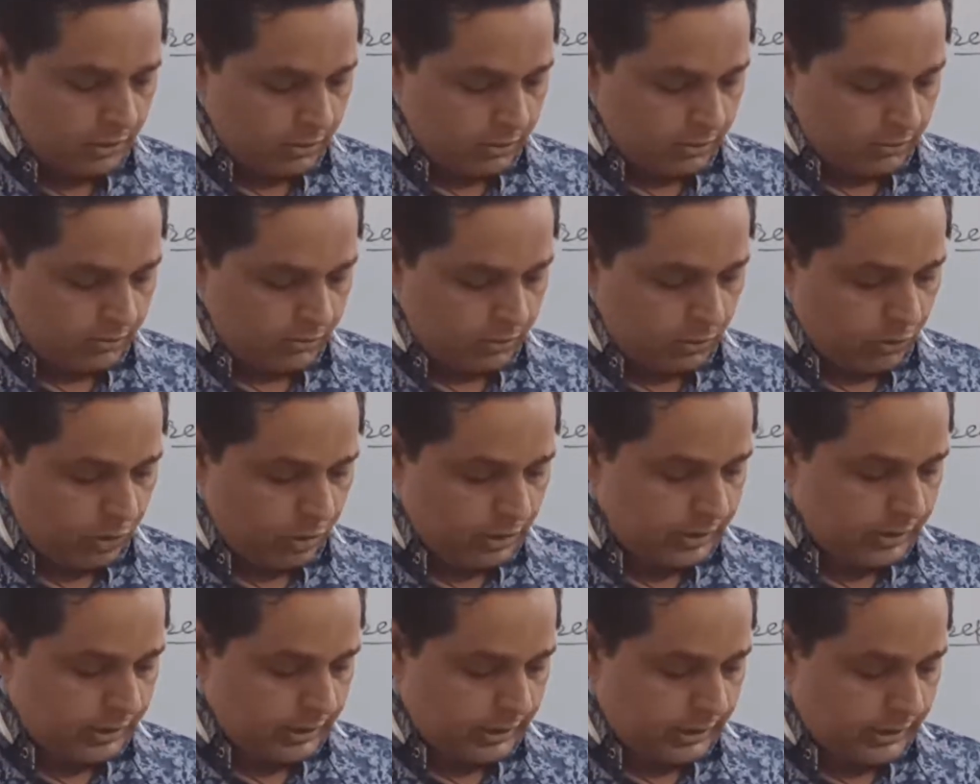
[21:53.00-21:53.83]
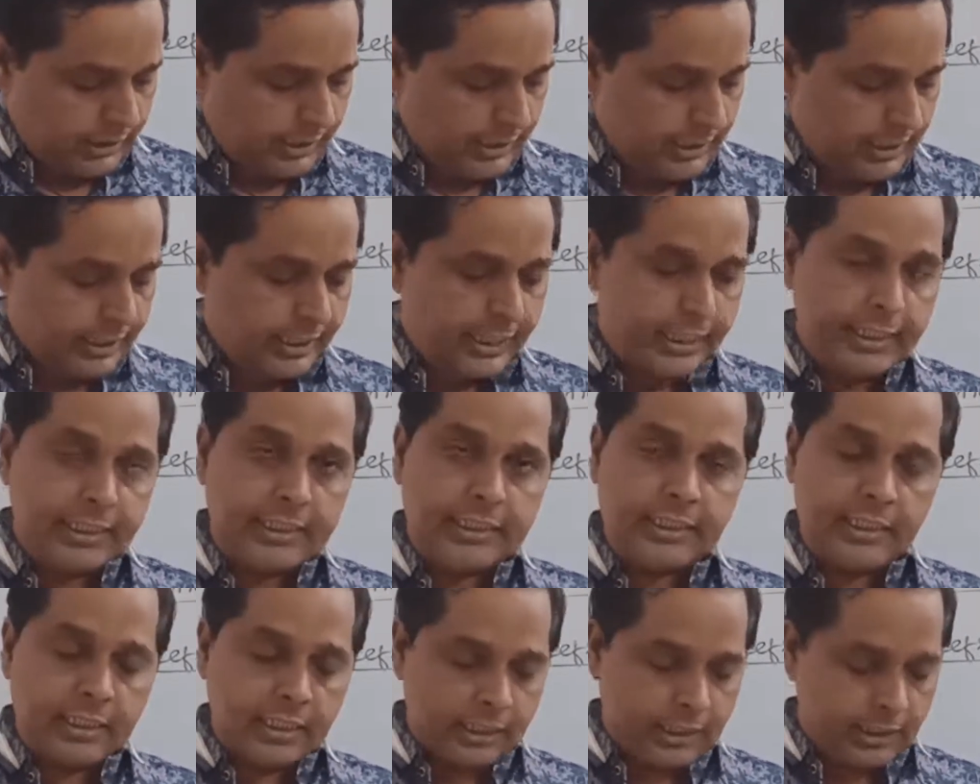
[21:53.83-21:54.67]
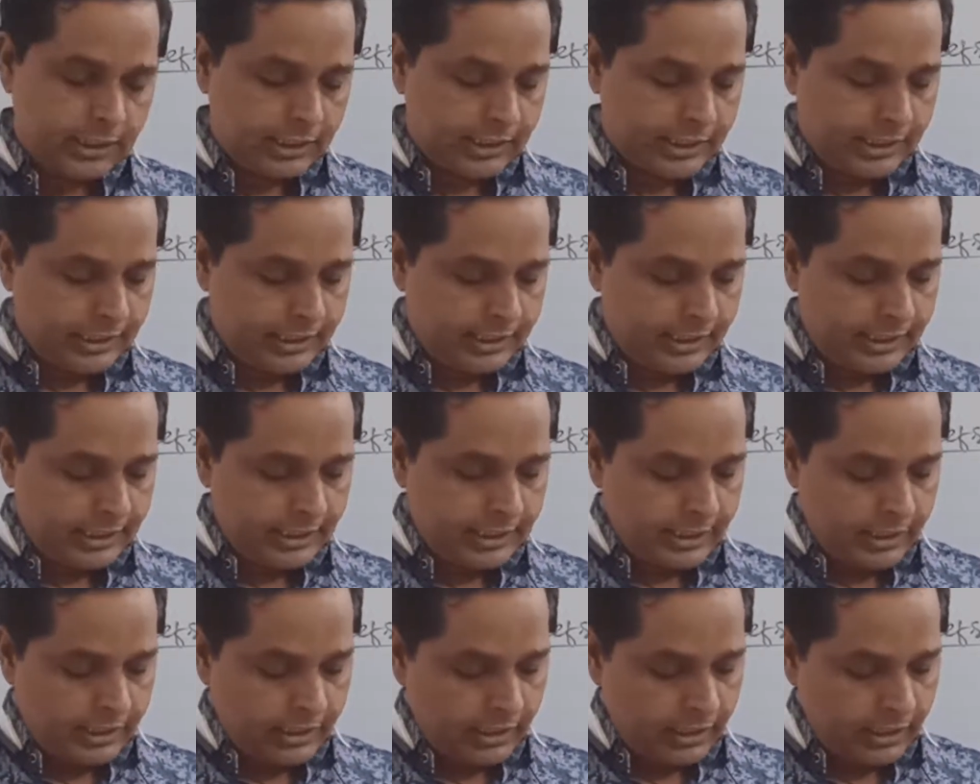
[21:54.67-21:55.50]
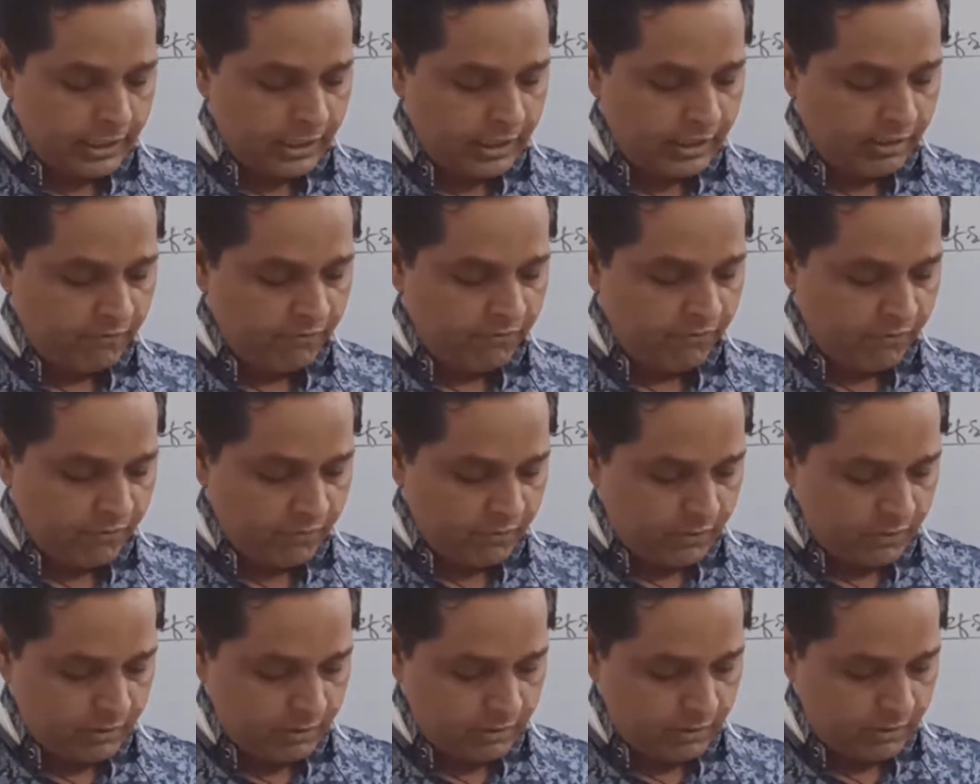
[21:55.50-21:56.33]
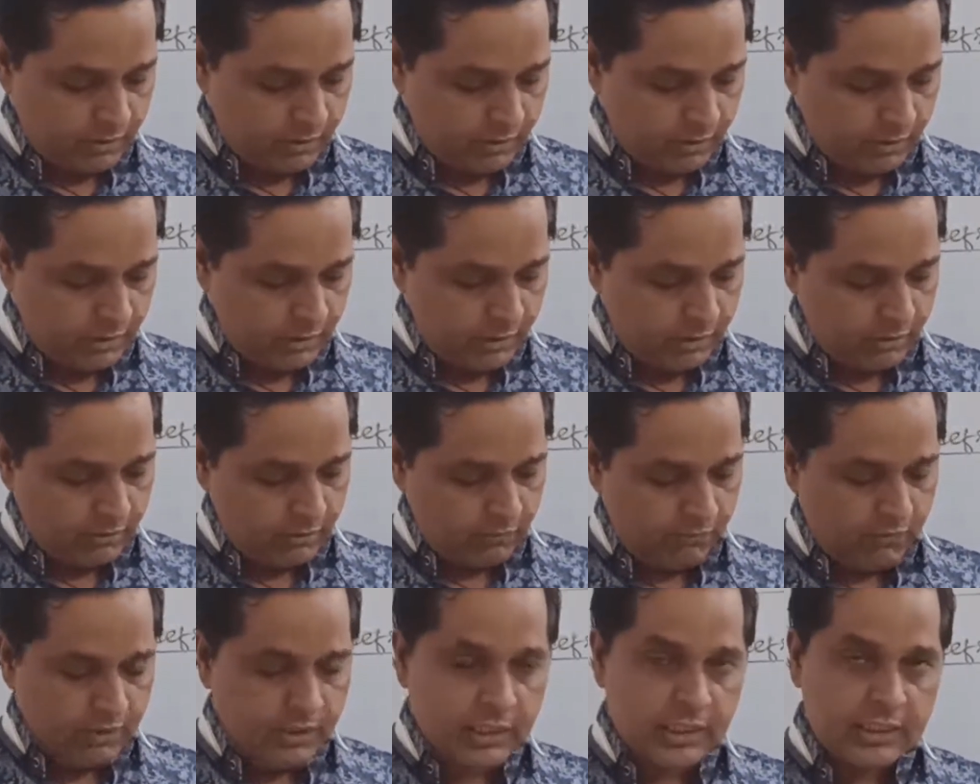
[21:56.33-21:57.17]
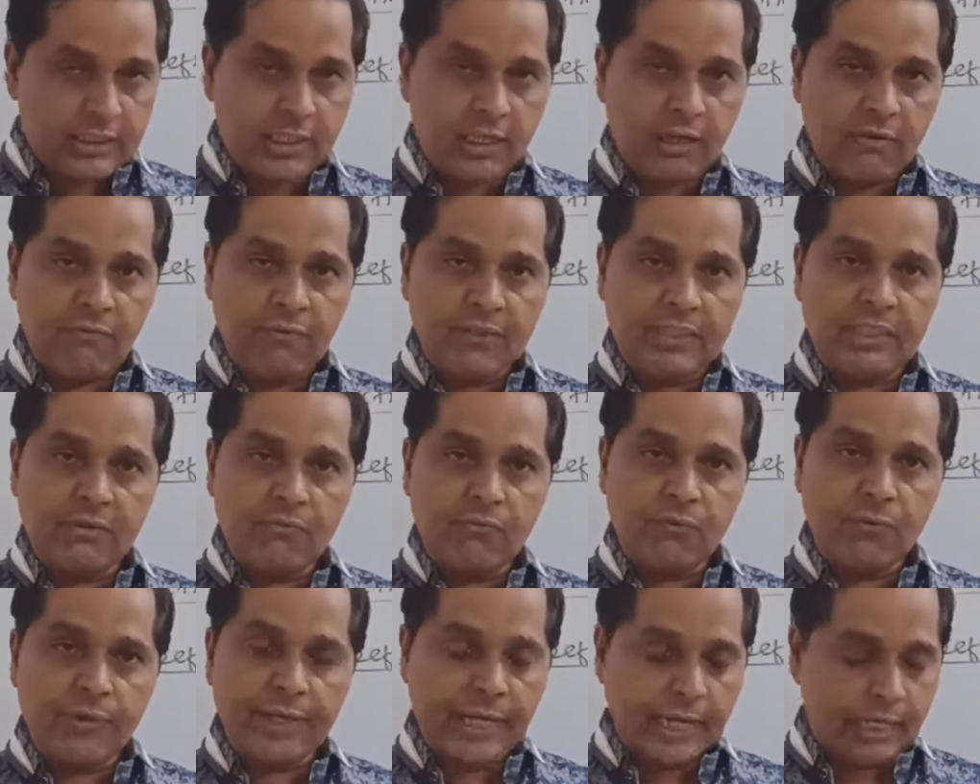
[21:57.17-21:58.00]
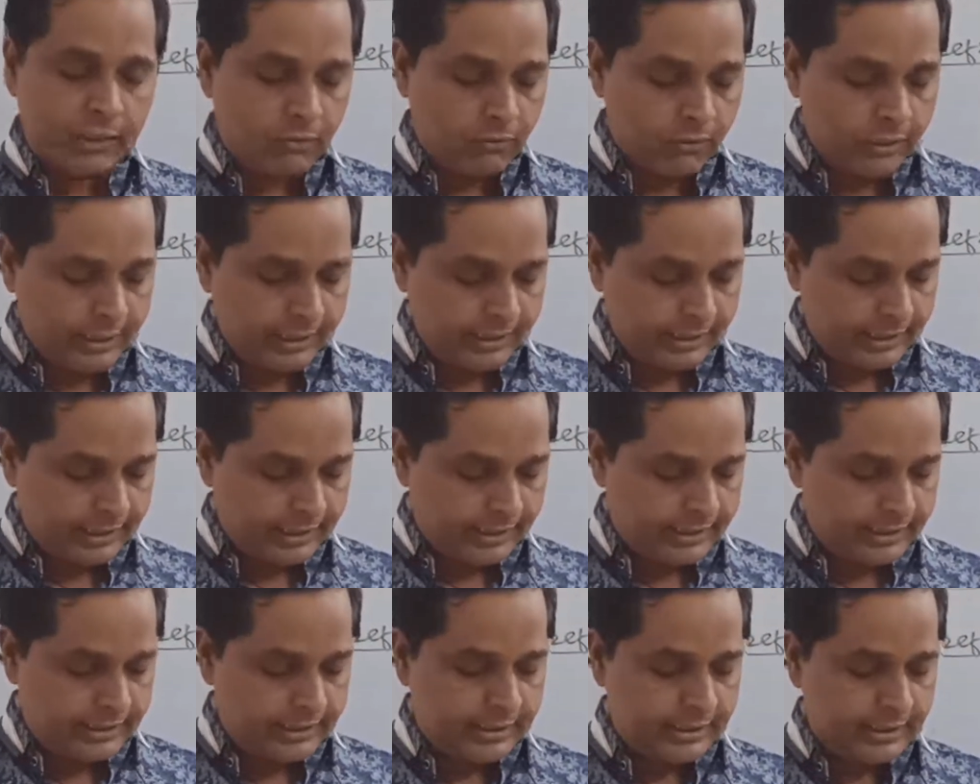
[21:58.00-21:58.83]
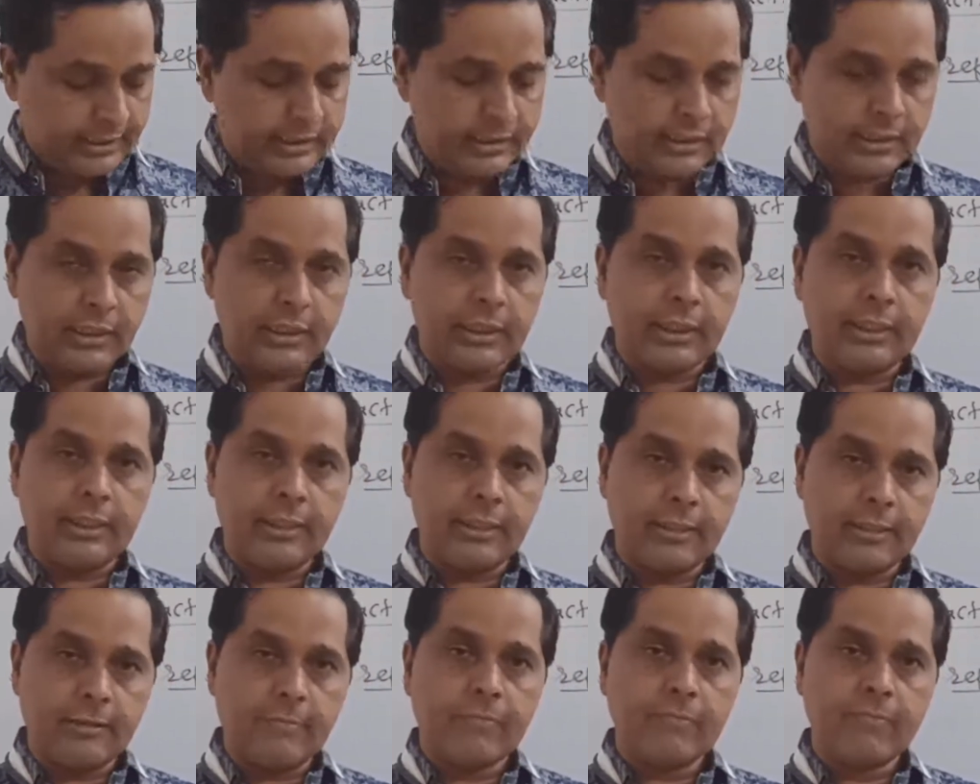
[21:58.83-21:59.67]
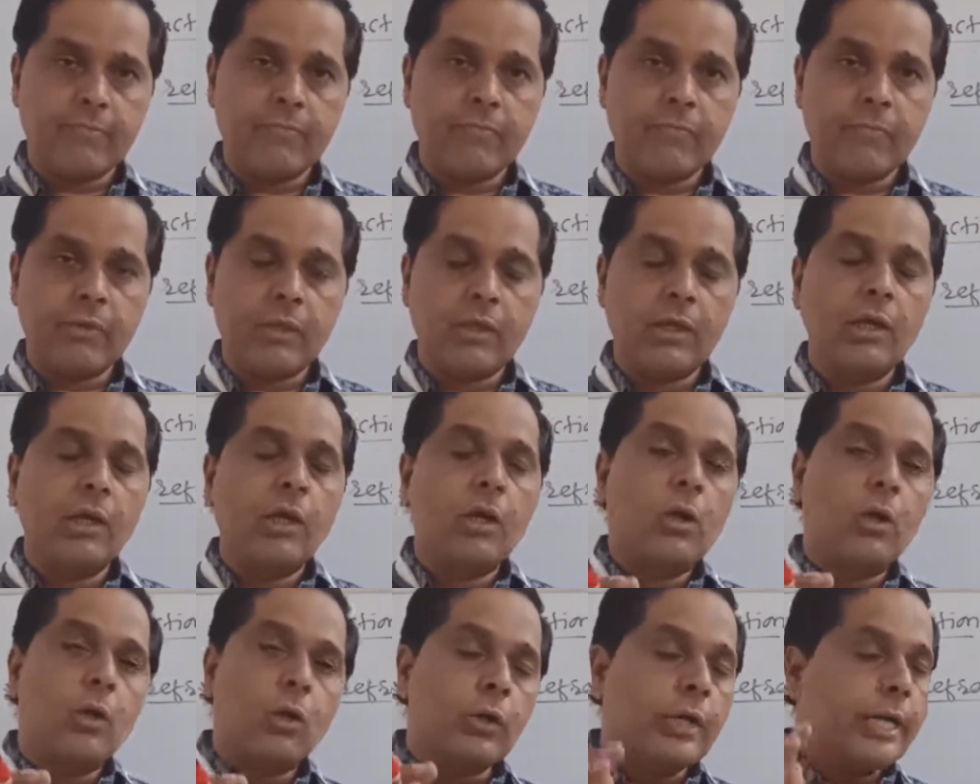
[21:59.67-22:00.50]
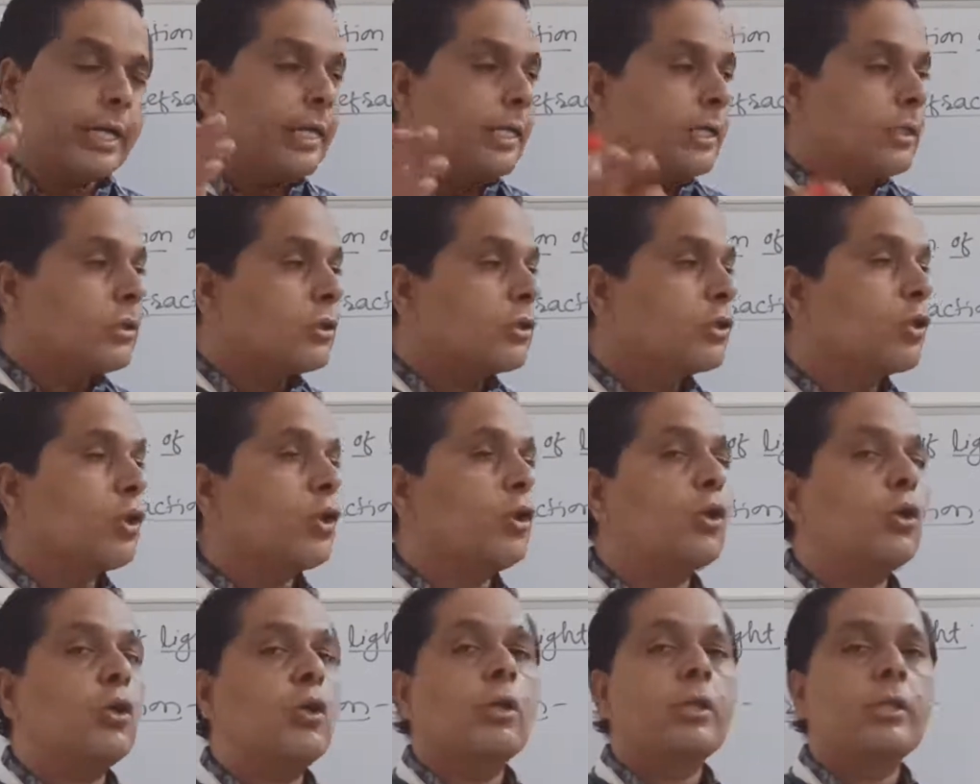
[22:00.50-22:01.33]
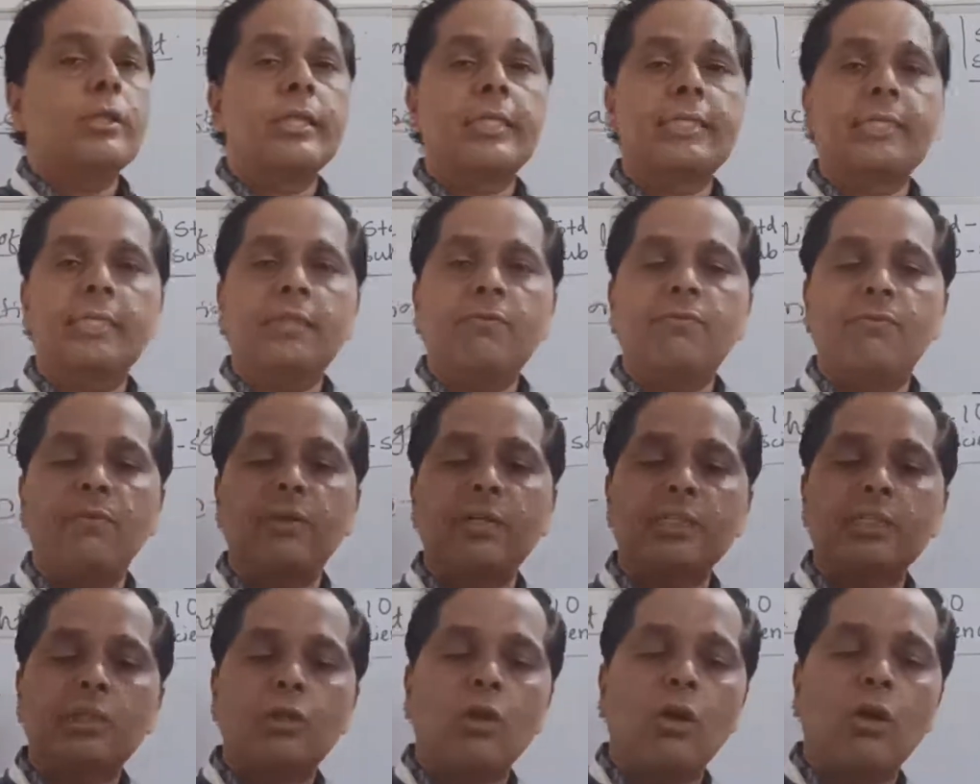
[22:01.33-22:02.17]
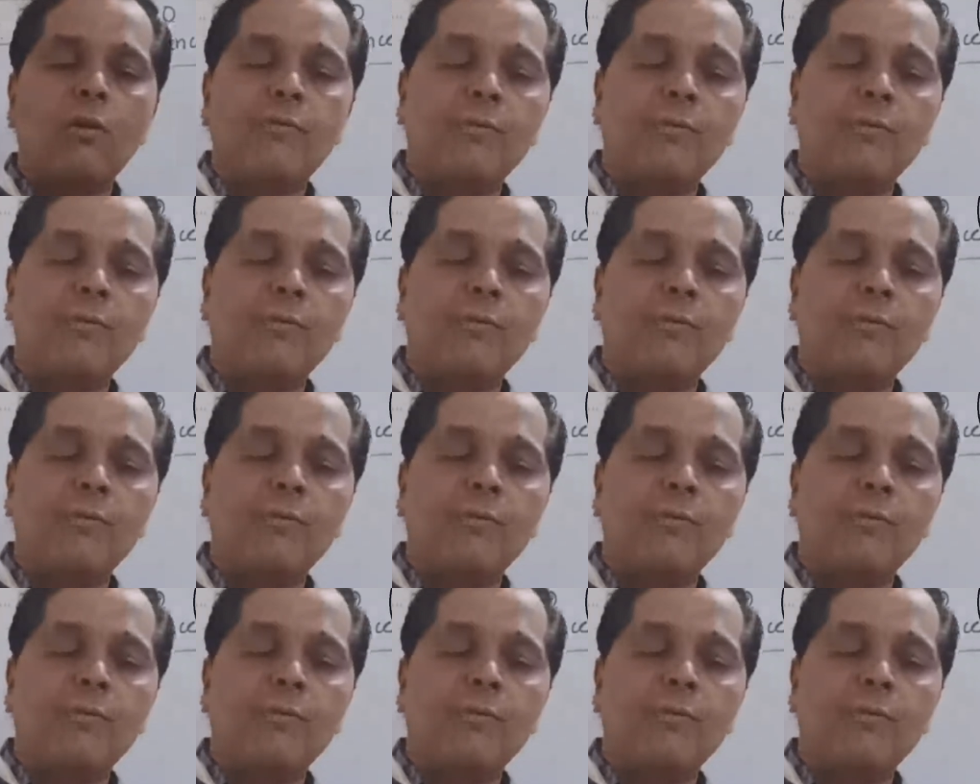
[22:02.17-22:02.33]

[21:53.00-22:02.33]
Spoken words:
because here it is 30 degree. If with the surface, if we calculate, it is 60 degree. Okay, so this is first law of